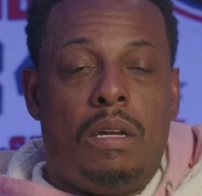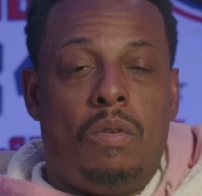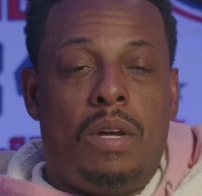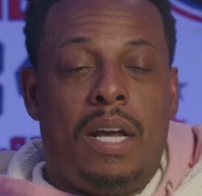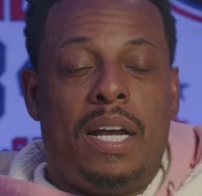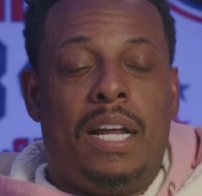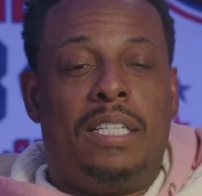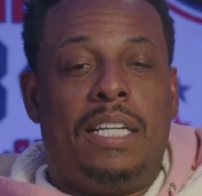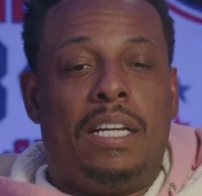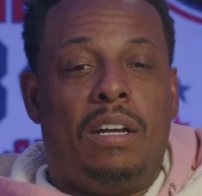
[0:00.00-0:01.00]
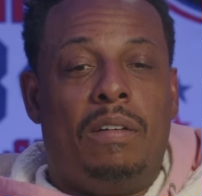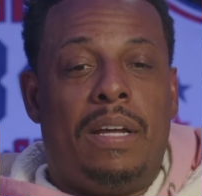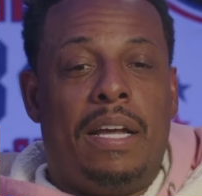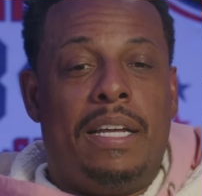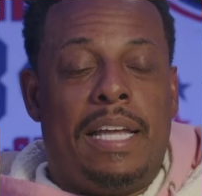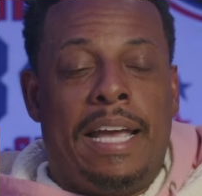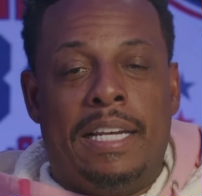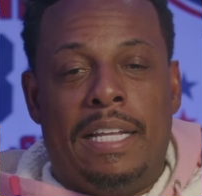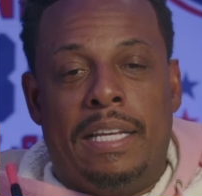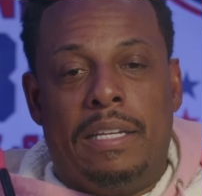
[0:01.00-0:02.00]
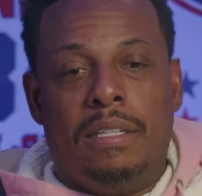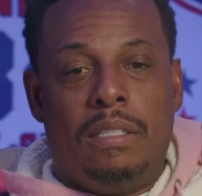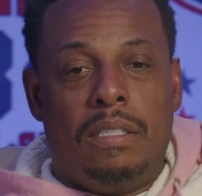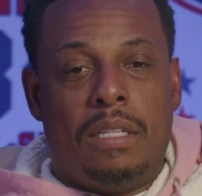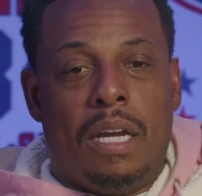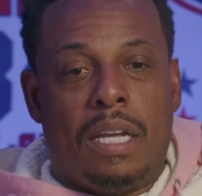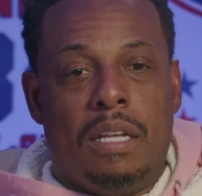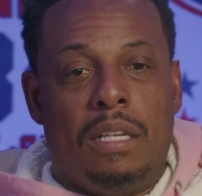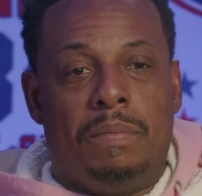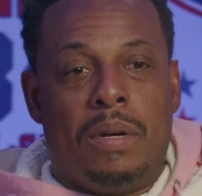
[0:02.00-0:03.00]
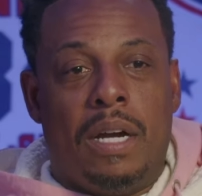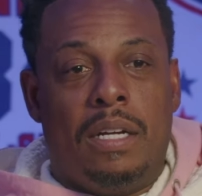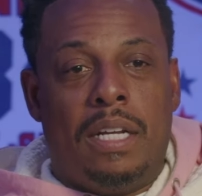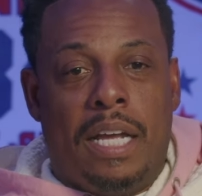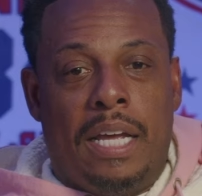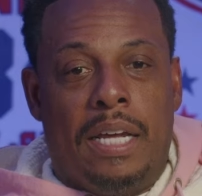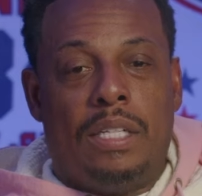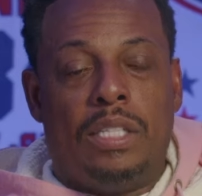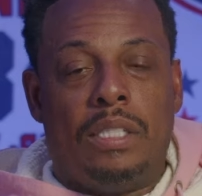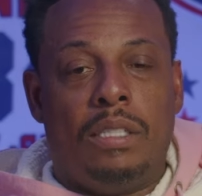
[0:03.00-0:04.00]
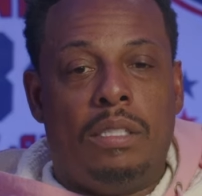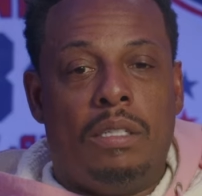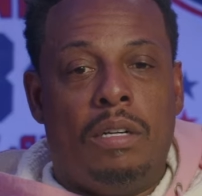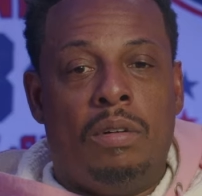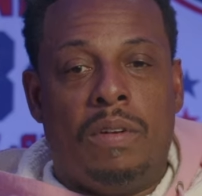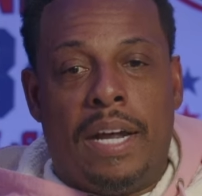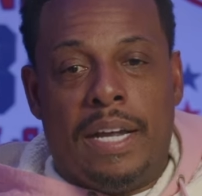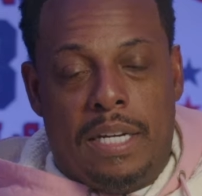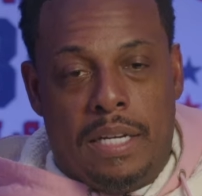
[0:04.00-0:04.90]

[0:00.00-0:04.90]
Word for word: put. Well, I gotta take off AD. I give LeBron the edge over AD.